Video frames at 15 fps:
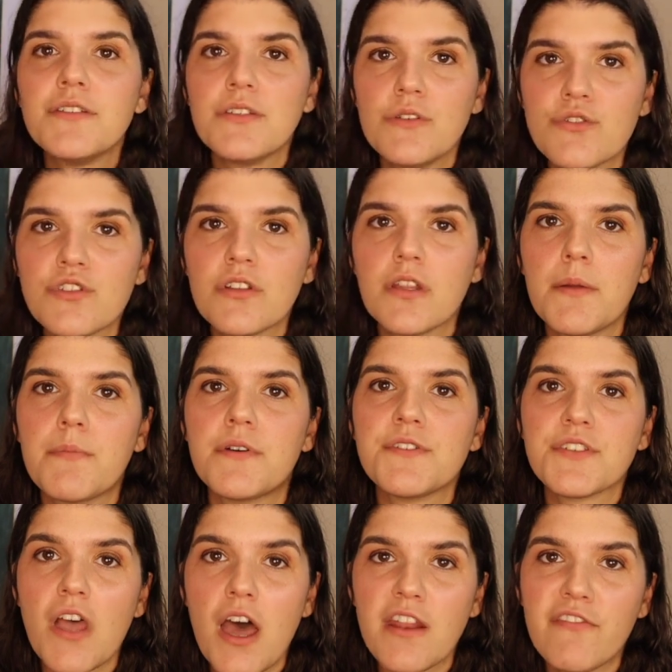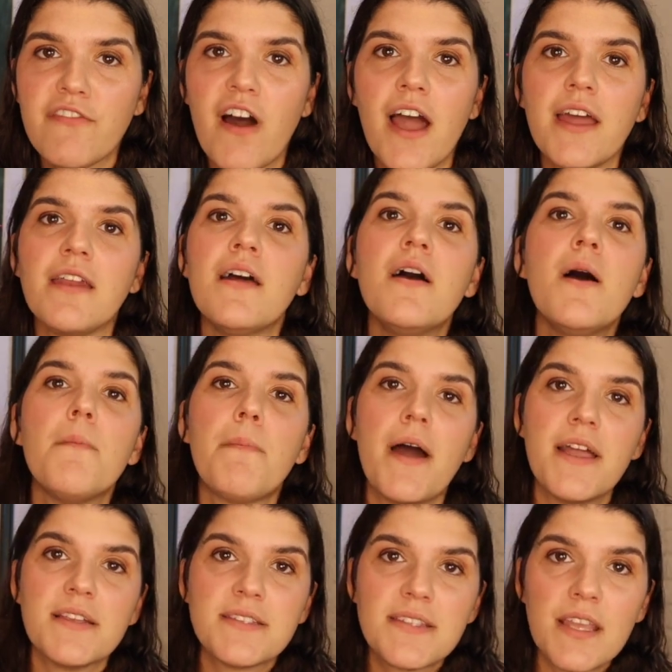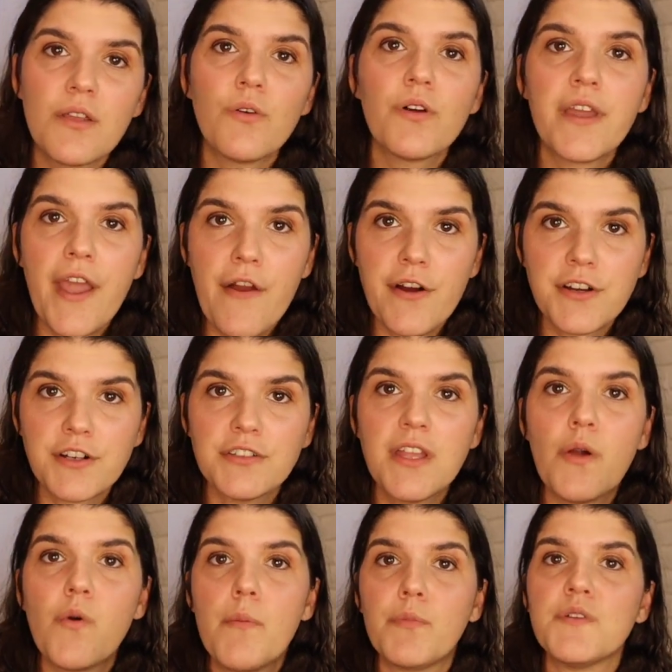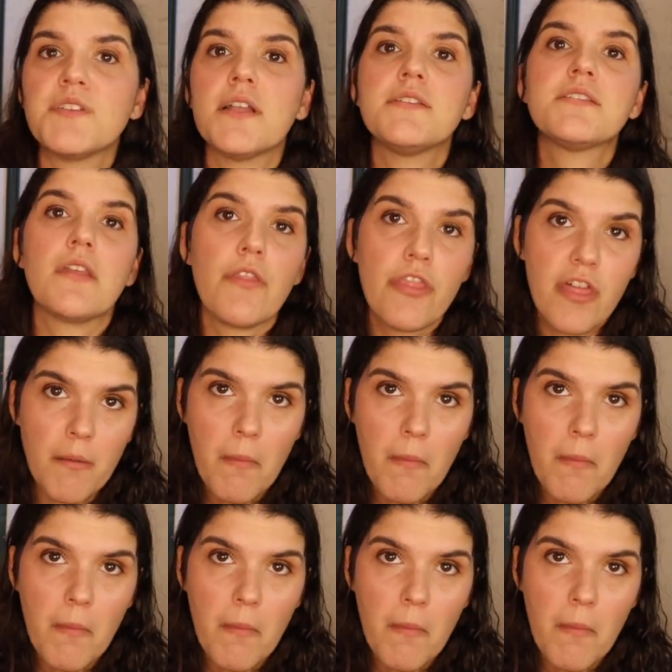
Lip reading: usually personified by a single character that represents the